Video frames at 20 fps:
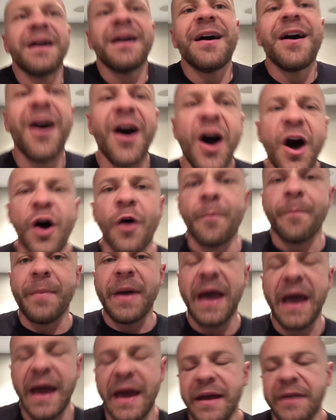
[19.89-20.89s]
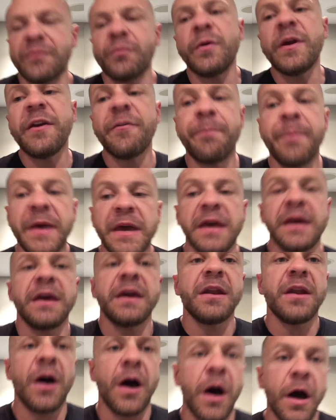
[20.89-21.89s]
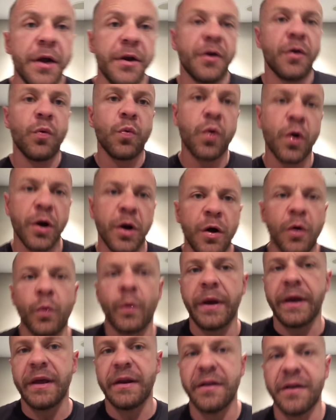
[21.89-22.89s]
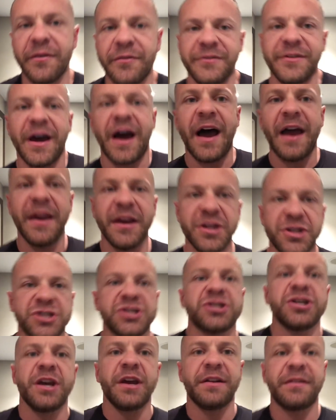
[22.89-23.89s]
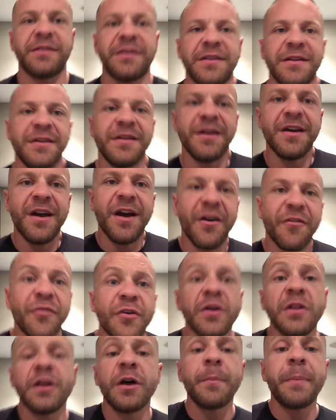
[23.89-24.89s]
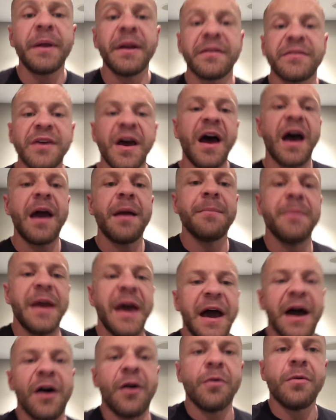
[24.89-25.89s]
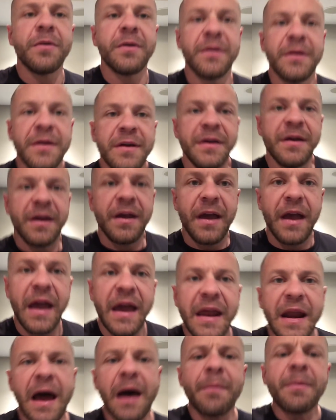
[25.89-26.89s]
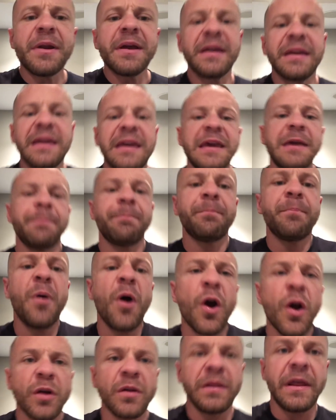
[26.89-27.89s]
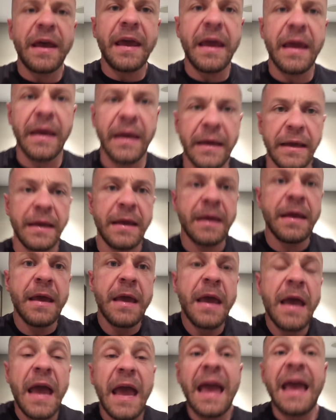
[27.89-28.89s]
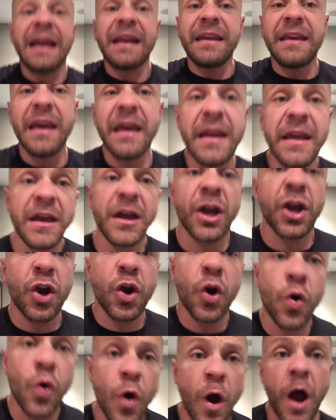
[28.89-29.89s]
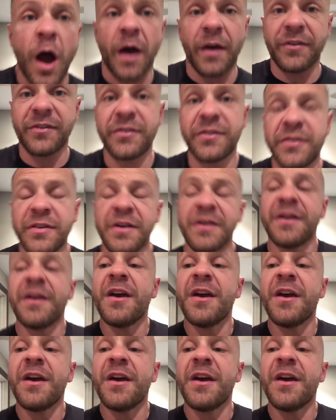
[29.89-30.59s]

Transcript: Oh man, we've been on a whirlwind of diet shit for a little bit of time now, and I'm gonna keep parlaying and getting across